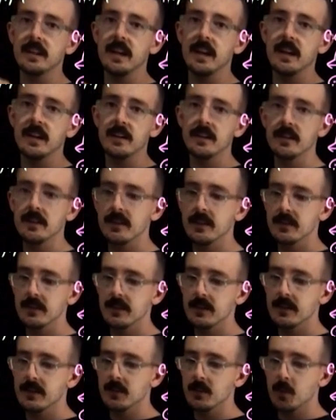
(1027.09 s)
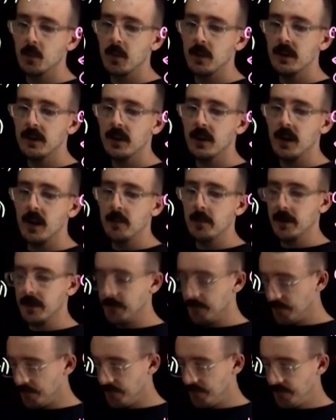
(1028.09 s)
again. So this is 1
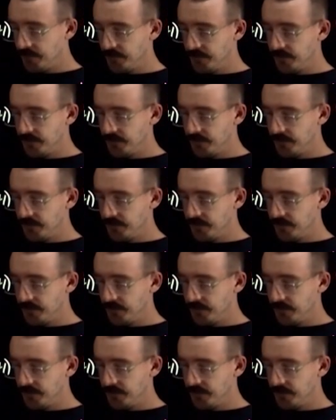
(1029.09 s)
comma,